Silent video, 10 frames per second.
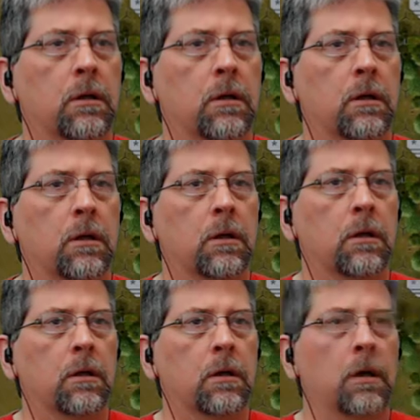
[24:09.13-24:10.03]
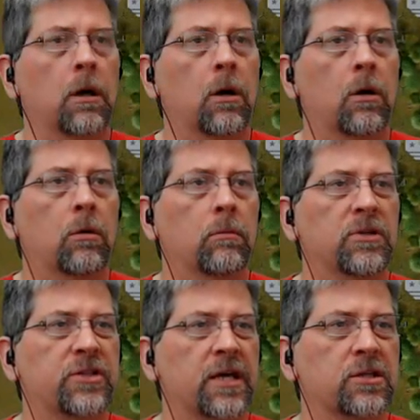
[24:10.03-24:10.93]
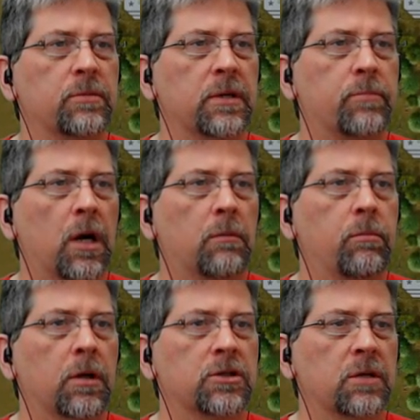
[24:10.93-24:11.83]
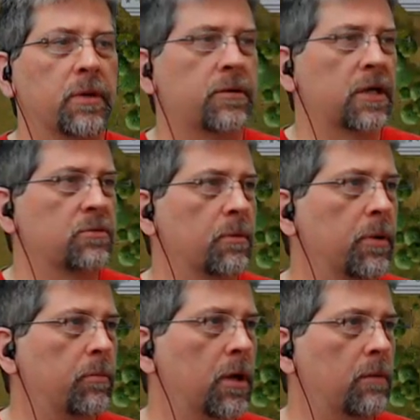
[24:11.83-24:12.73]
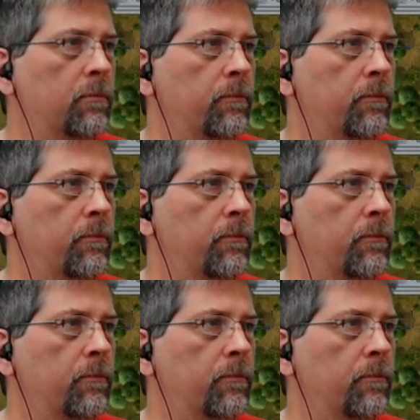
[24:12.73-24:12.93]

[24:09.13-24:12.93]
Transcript: Uh-oh. This tank's going to be a problem. It's going to be a tank's going to be a problem.